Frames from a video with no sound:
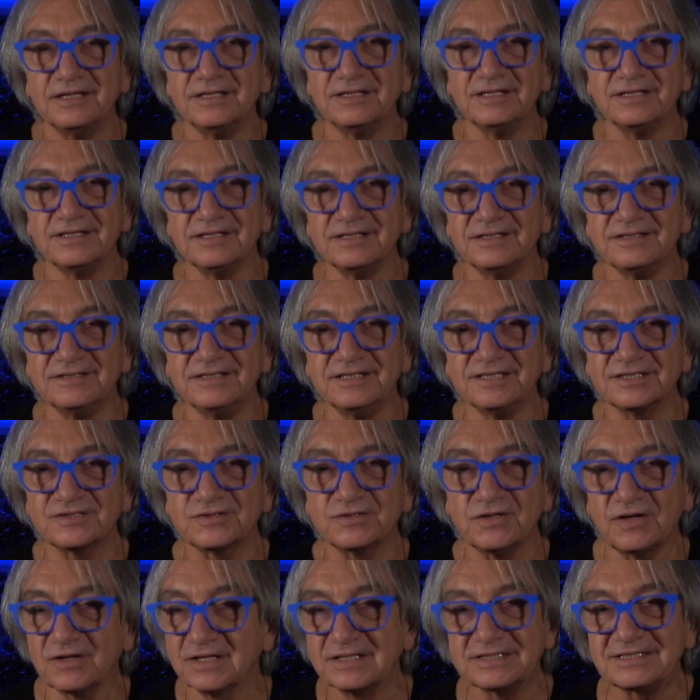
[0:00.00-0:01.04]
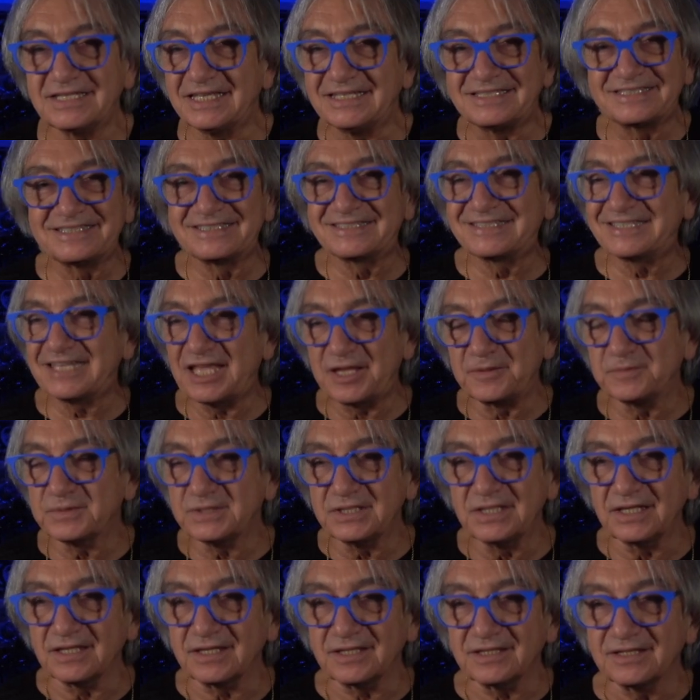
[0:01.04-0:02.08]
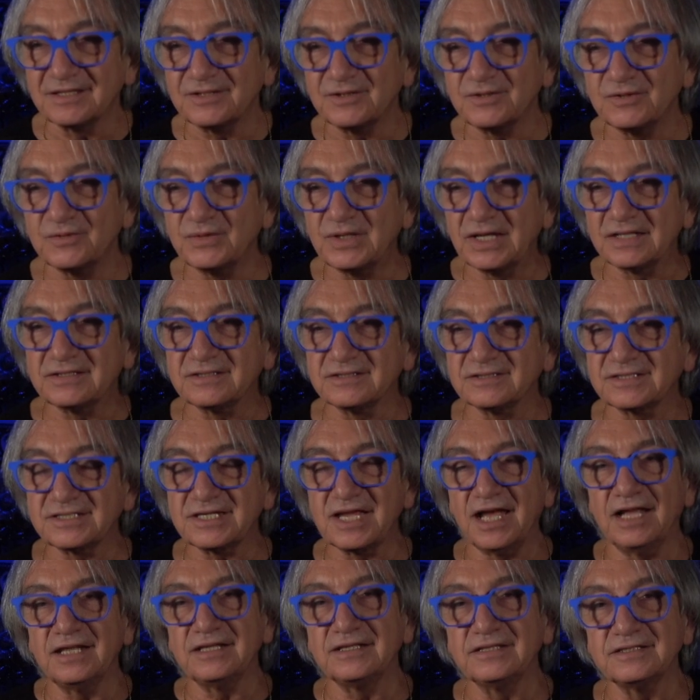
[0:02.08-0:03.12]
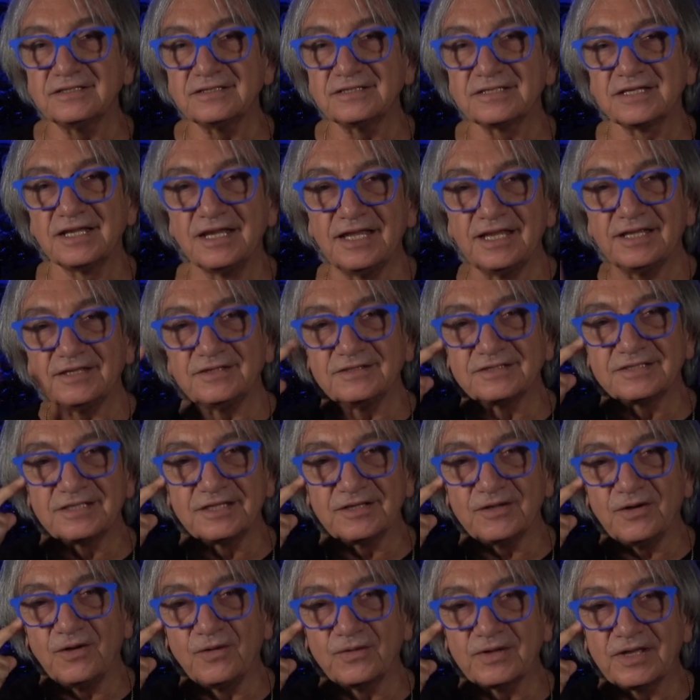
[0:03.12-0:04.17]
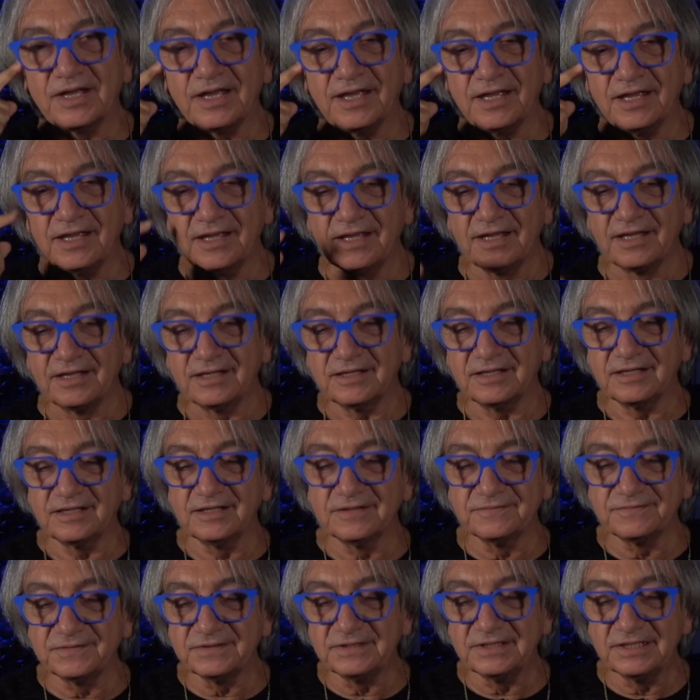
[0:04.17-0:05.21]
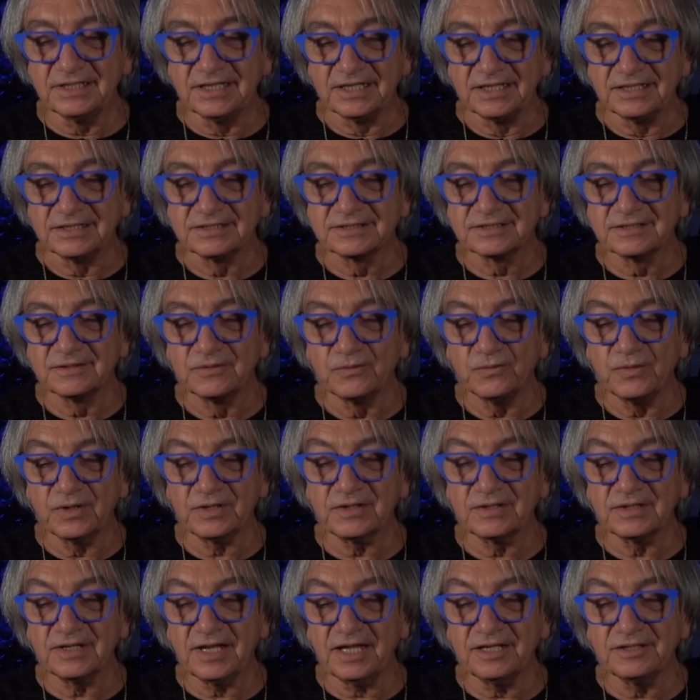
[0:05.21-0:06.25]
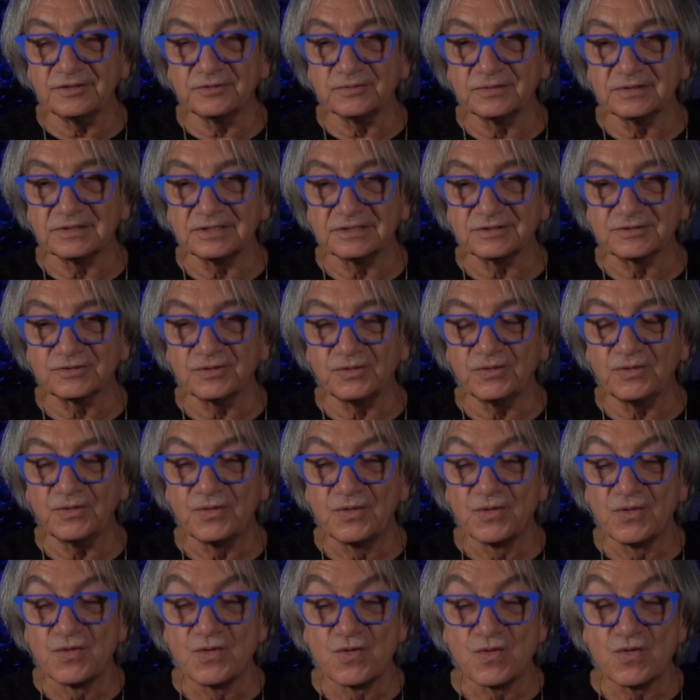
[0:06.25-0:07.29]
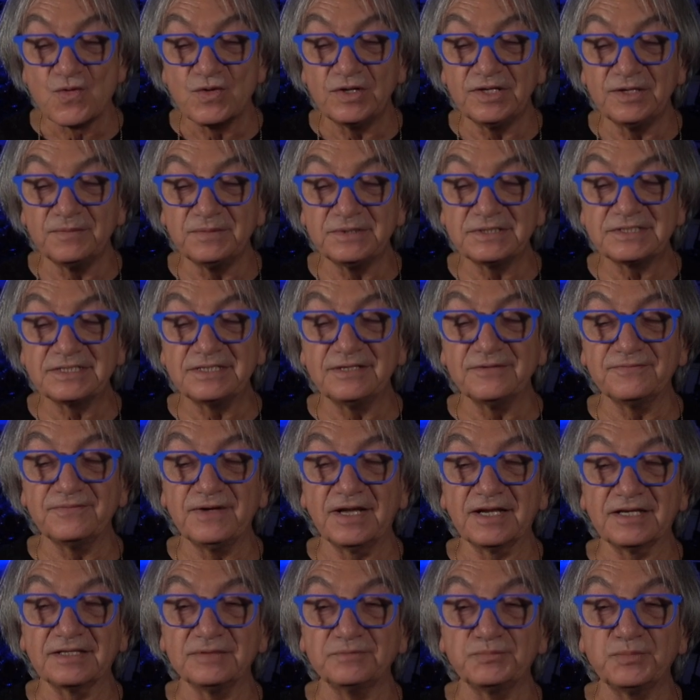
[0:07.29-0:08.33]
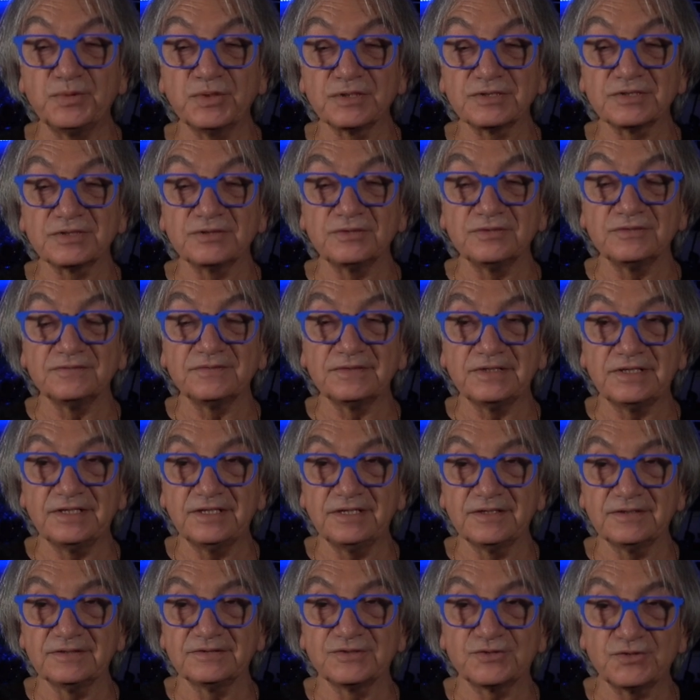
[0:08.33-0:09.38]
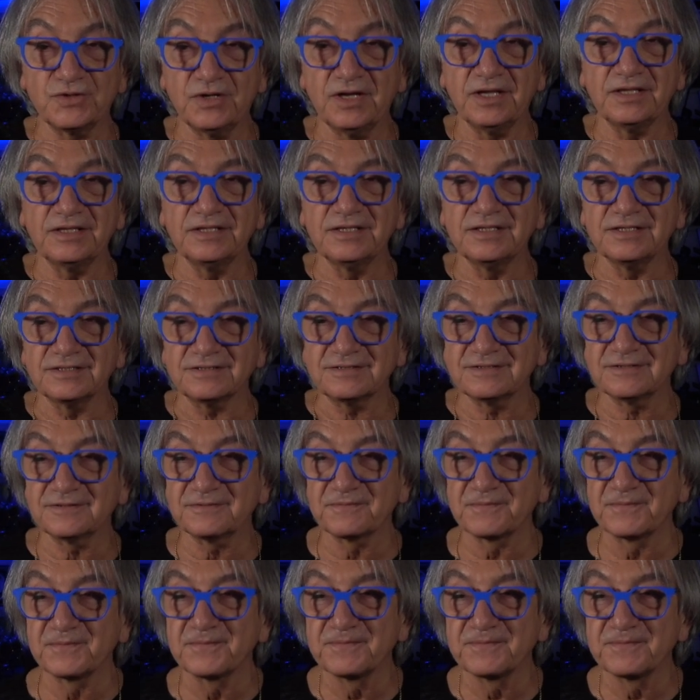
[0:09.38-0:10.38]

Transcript: uh, this song?" It's it's the same thing. You get this challenge, and you say, "Okay, given this, what could I do with it?" So, let me see if I can push it over here and try this.